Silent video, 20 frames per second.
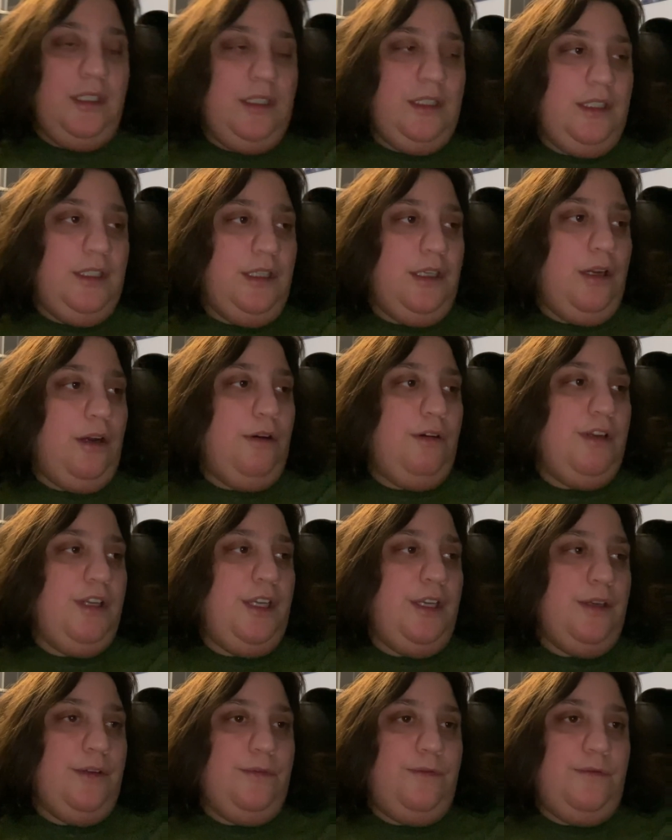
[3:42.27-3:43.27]
You know,
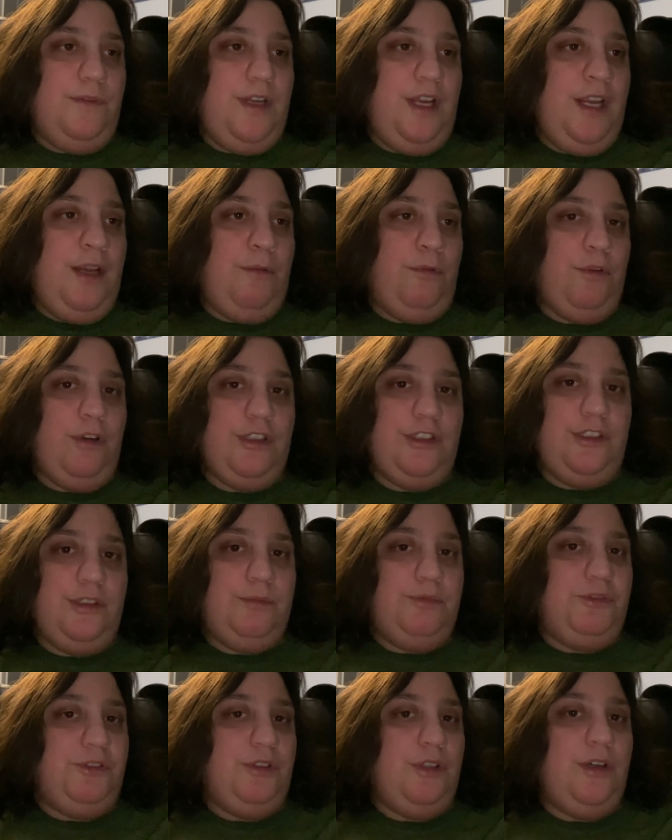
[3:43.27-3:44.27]
if a
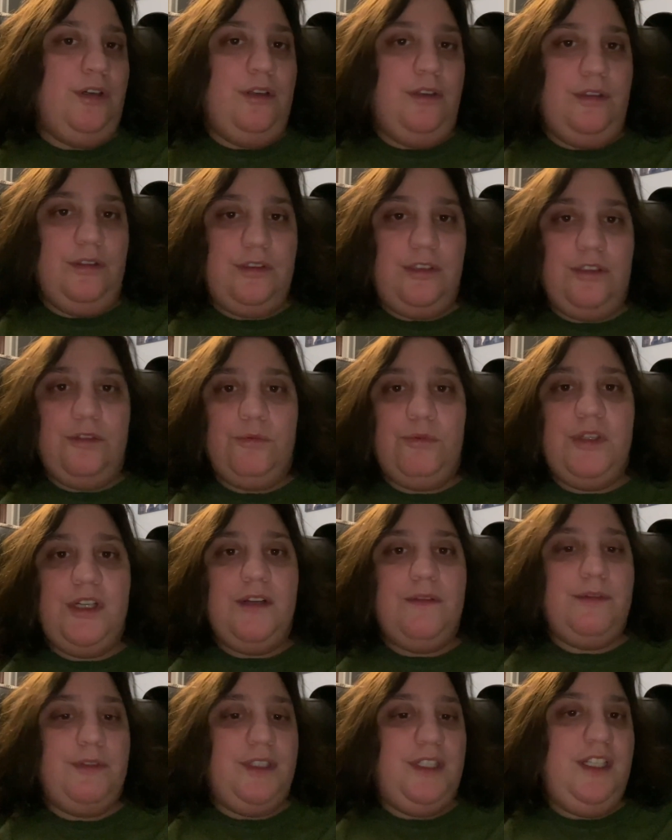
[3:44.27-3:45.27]
worship song or
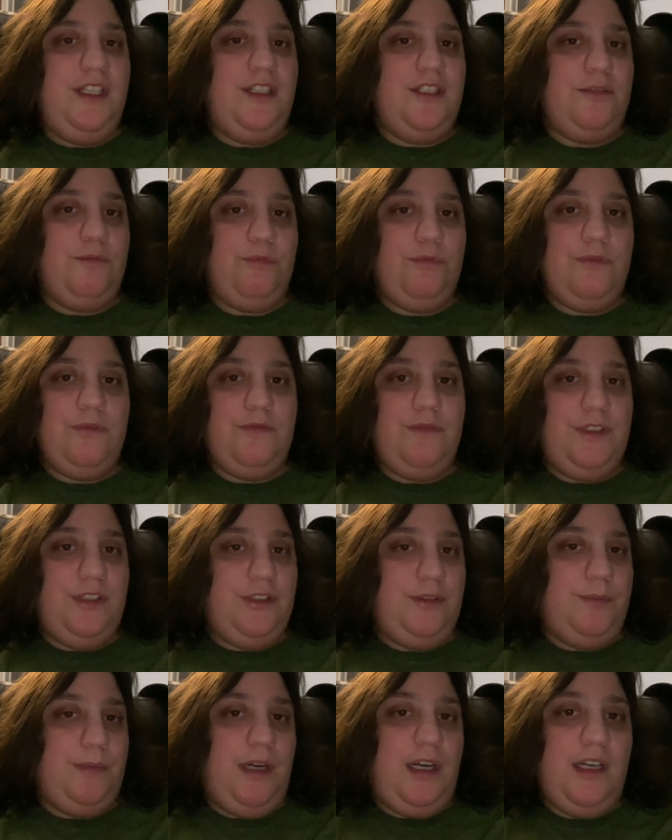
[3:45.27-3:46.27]
whatever it is
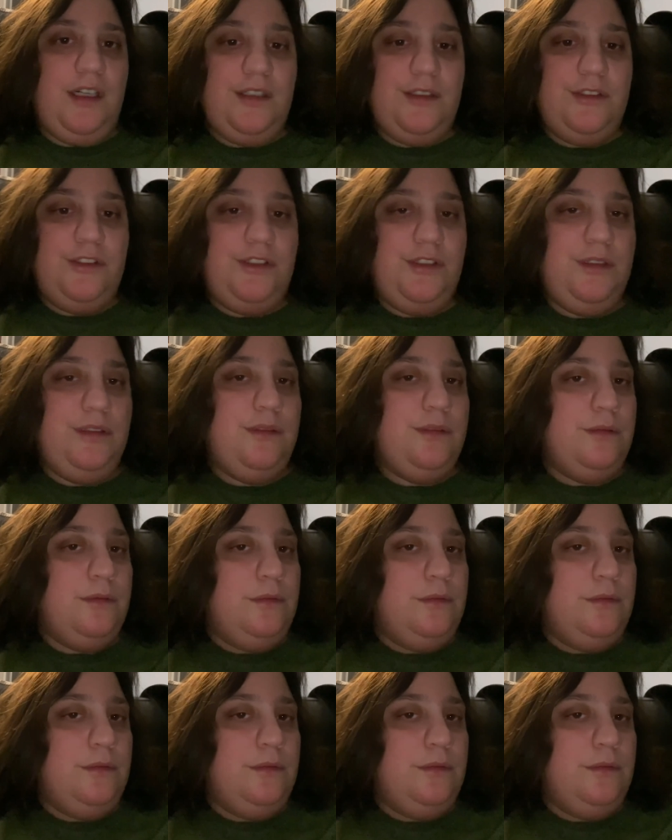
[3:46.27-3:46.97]
inspires you,